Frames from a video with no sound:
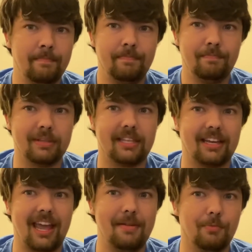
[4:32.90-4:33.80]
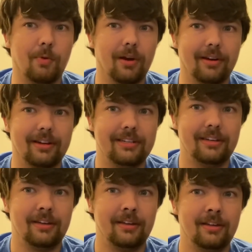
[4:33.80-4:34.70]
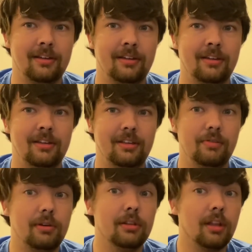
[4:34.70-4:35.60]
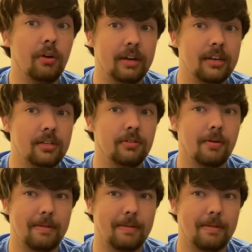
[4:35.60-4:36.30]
But the game worked. You could load into a